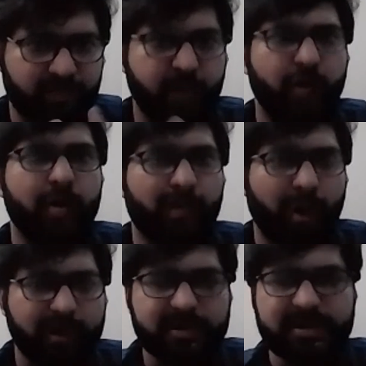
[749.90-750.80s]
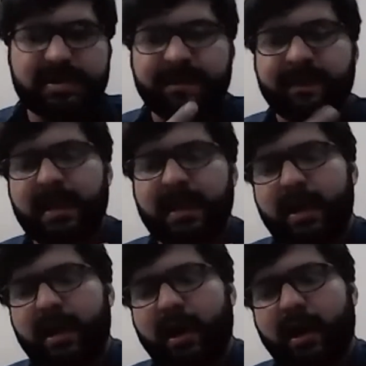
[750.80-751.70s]
role models
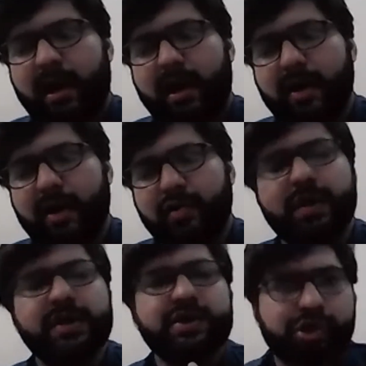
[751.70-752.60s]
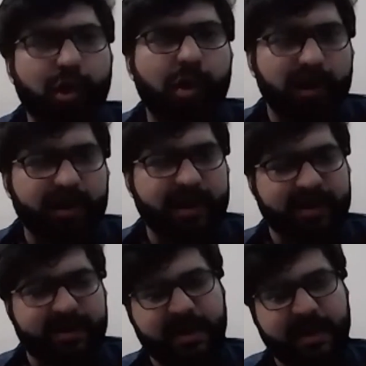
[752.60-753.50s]
to ensure that
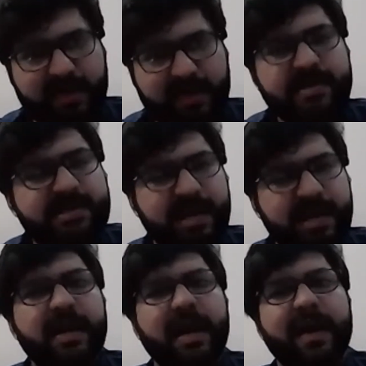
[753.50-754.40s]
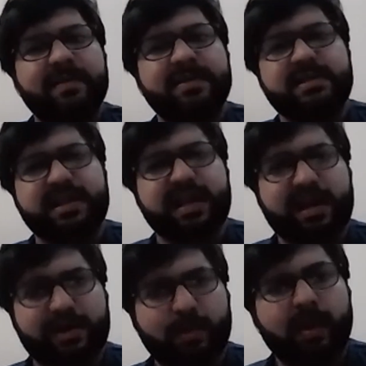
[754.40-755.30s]
there is gender diversity
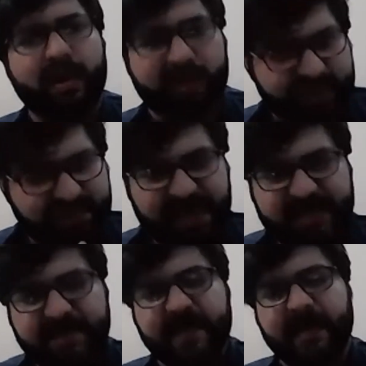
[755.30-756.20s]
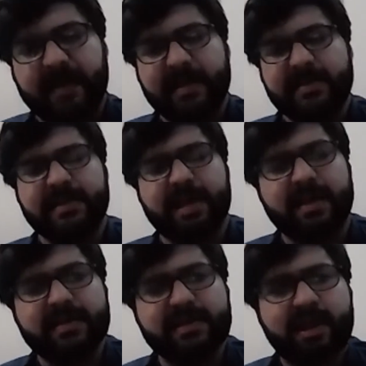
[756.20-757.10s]
at work, specifically in
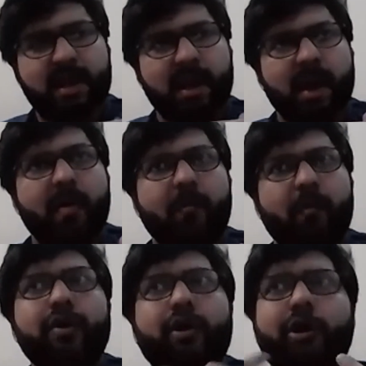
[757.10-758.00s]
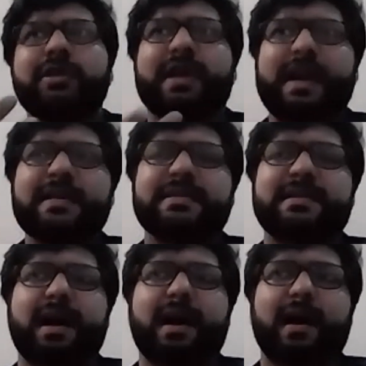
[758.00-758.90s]
science. What all things
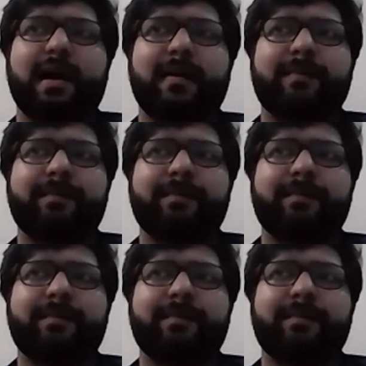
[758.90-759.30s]
what